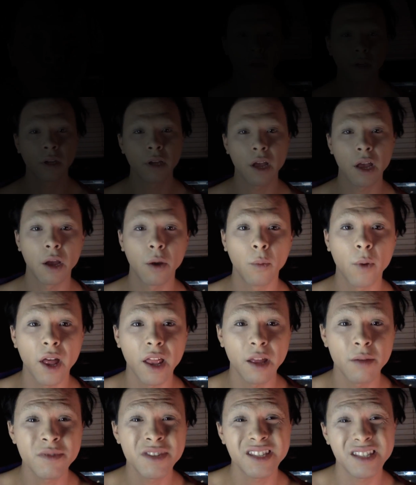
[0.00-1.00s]
Okay,
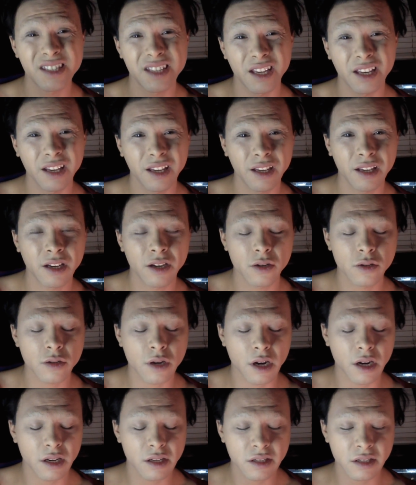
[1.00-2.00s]
while I'm sitting here
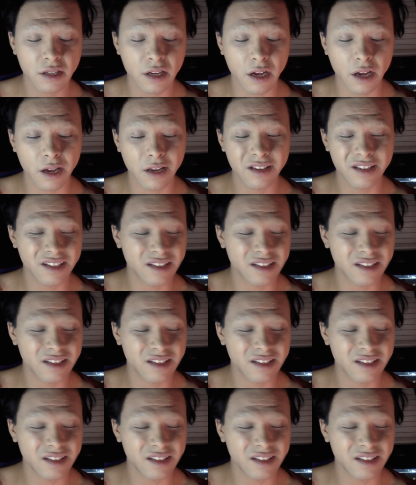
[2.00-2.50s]
trying to